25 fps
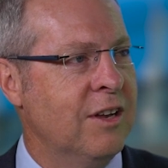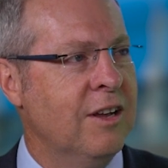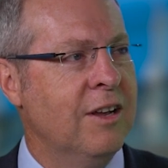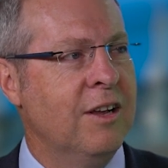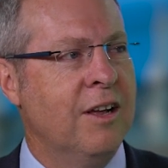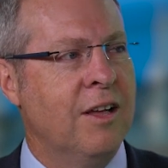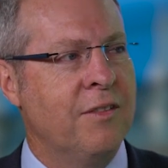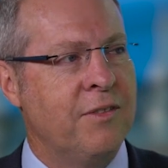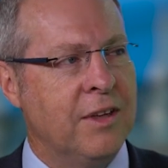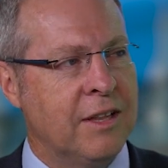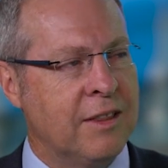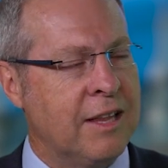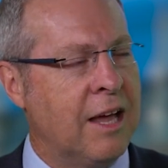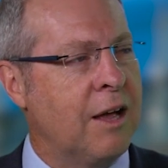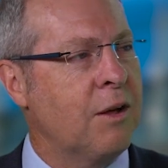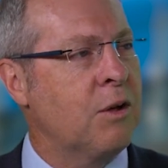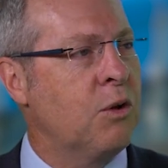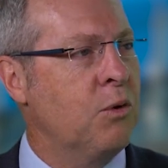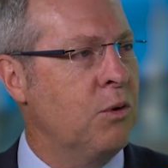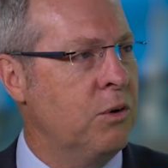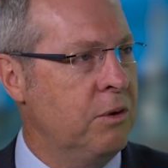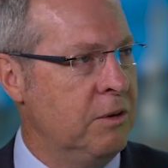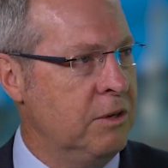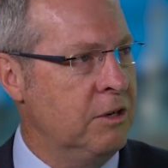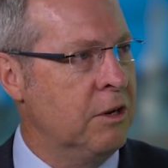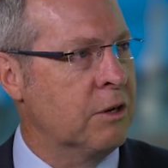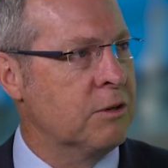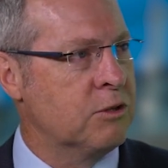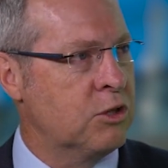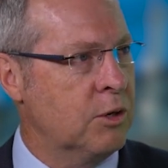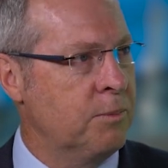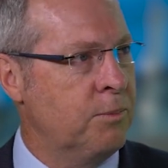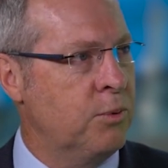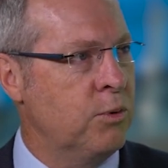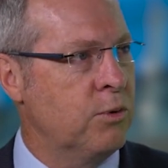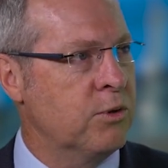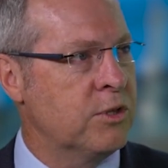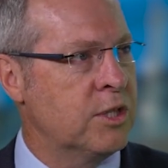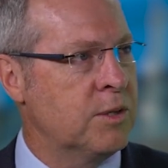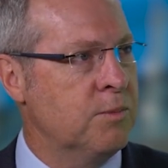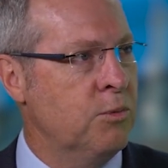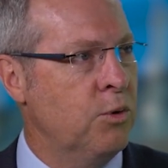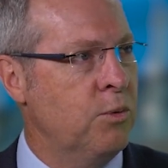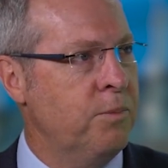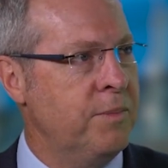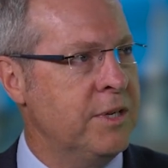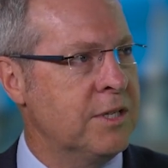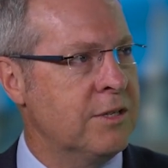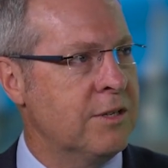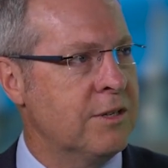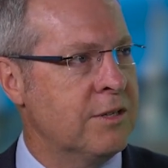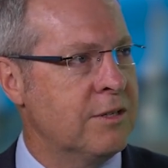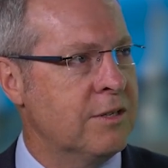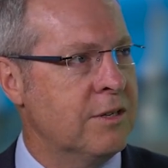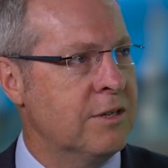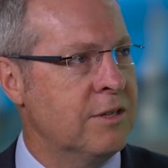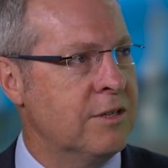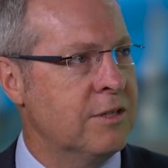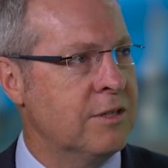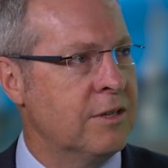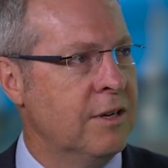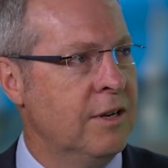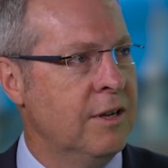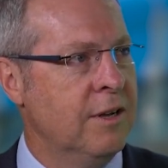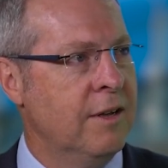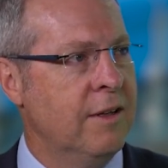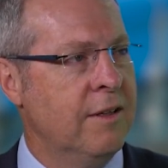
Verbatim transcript: I think that could you know, support small businesses.